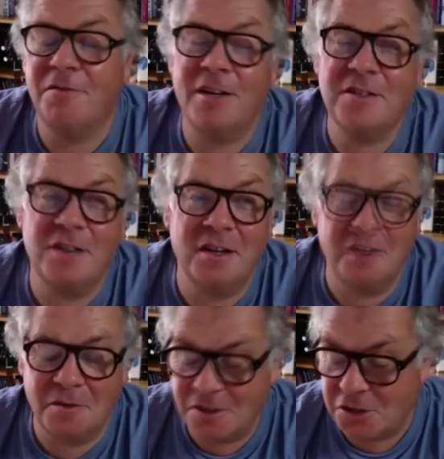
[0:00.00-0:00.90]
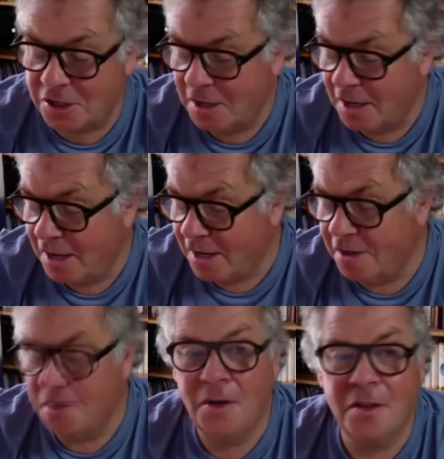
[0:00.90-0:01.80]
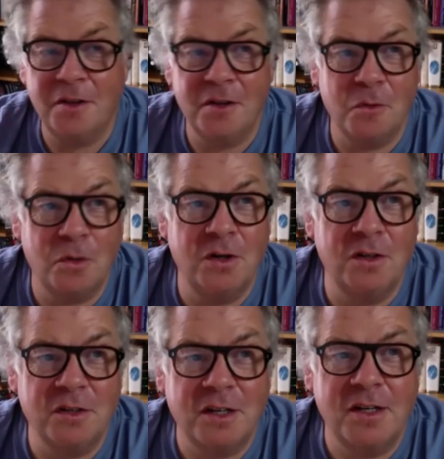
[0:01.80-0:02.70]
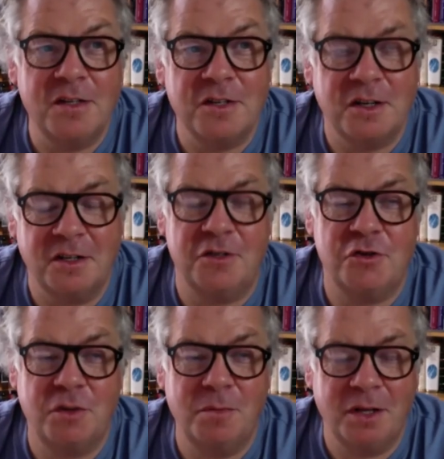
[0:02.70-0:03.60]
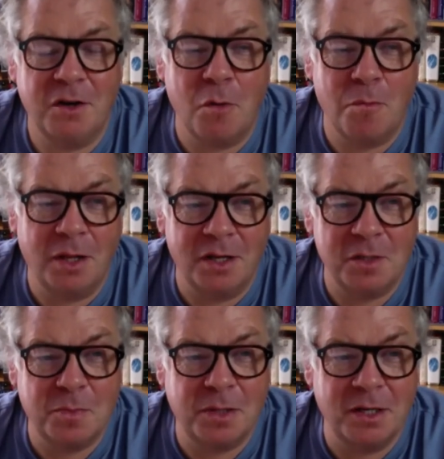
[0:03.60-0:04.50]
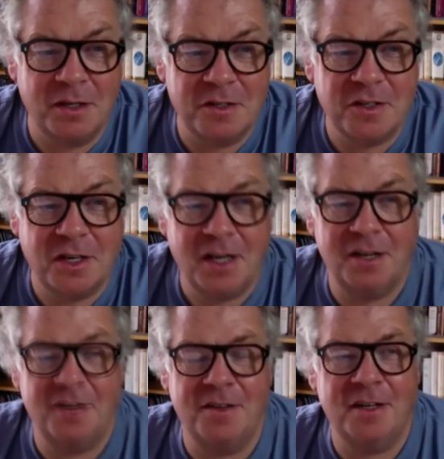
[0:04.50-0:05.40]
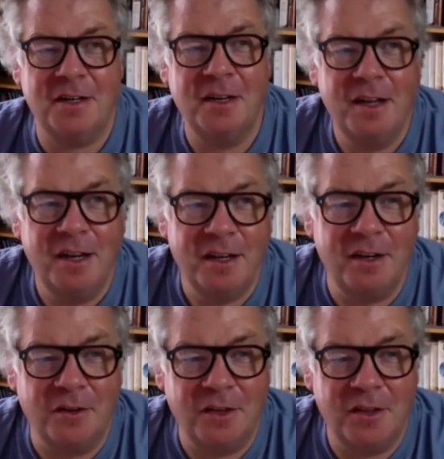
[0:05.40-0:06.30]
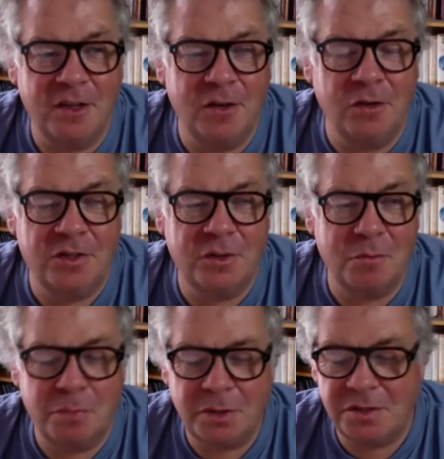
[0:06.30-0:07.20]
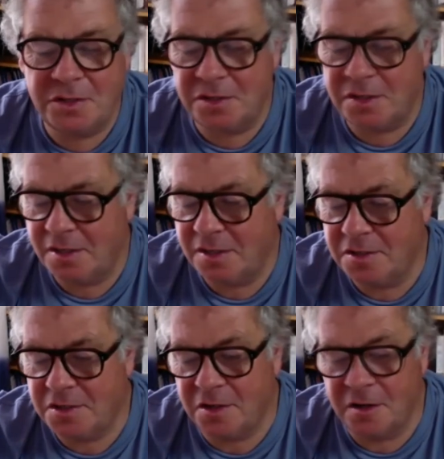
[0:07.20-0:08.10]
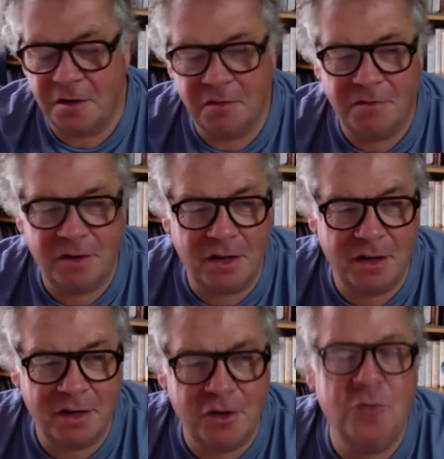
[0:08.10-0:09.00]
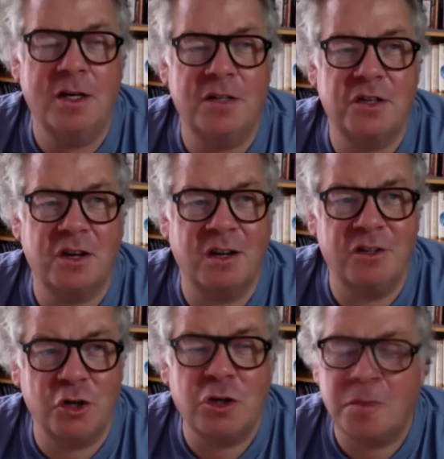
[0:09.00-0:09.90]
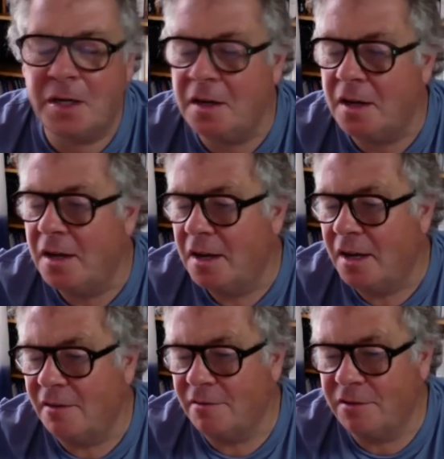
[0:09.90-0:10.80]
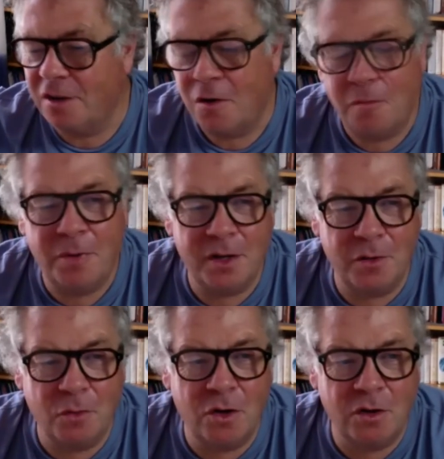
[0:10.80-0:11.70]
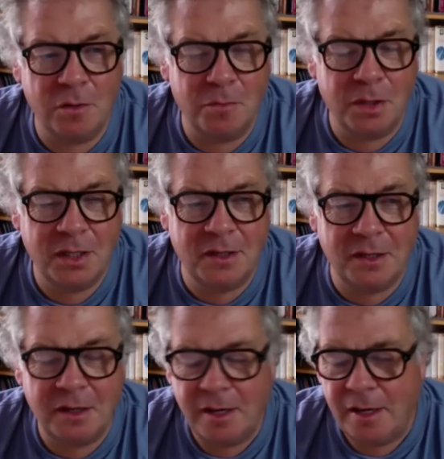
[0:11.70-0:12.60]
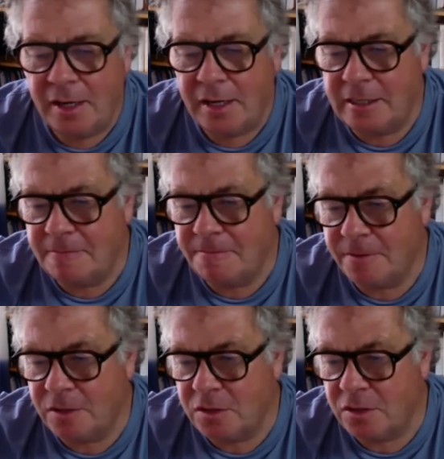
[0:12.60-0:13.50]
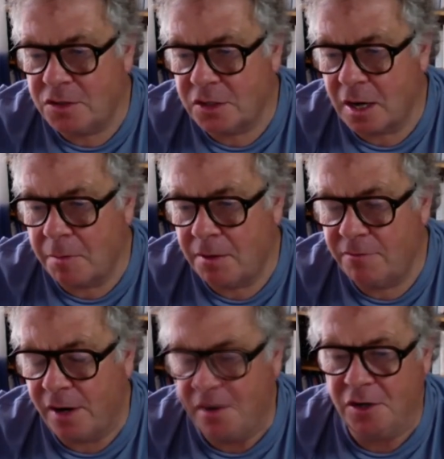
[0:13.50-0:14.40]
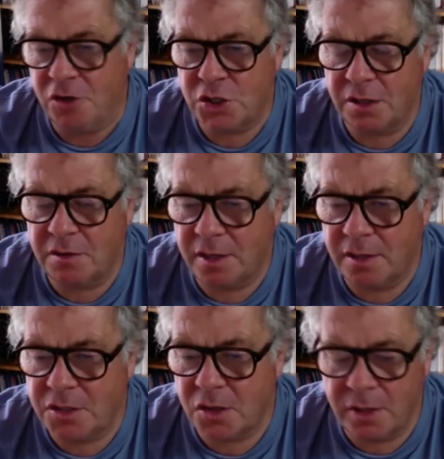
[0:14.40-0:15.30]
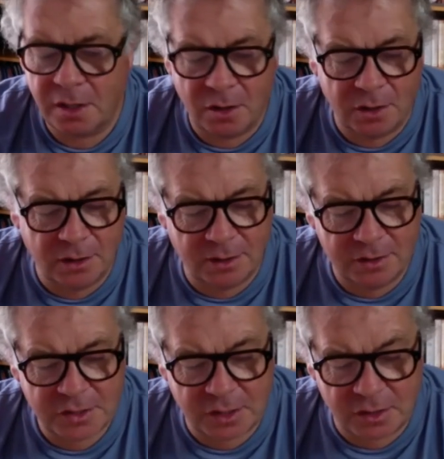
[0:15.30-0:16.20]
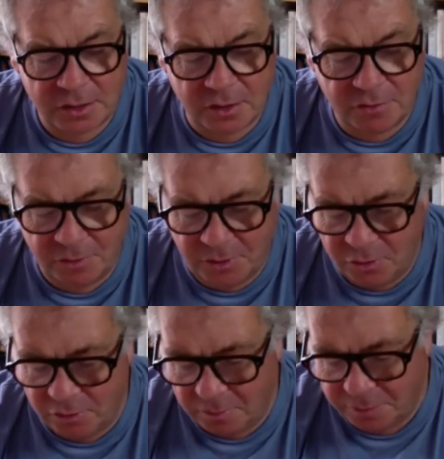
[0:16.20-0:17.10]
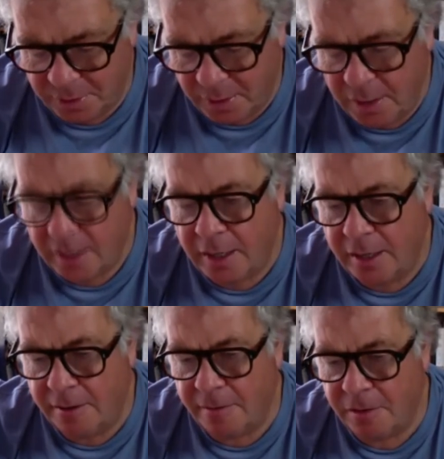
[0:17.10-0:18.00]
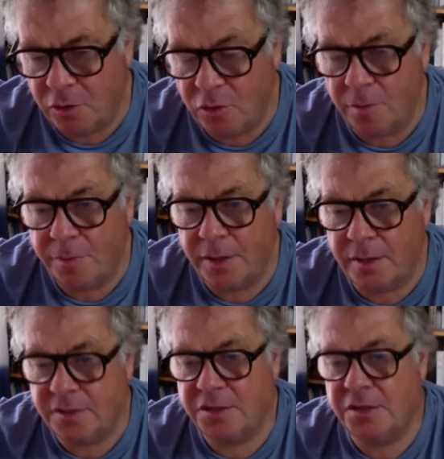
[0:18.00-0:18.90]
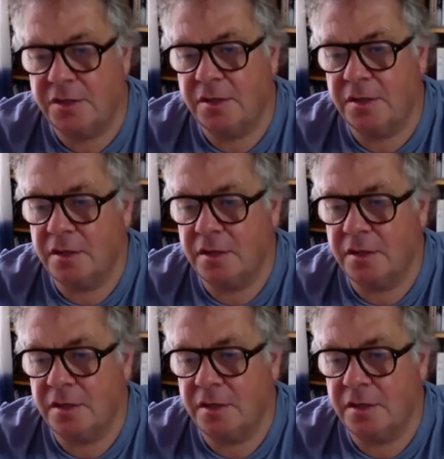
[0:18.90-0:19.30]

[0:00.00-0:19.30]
a fascinating question. You know what? The world is an extremely complex place, and the old simplicities of U.S. hegemony have gone by the wall completely. There's a couple of very interesting things going on, and let's start off with Europe. Europe has,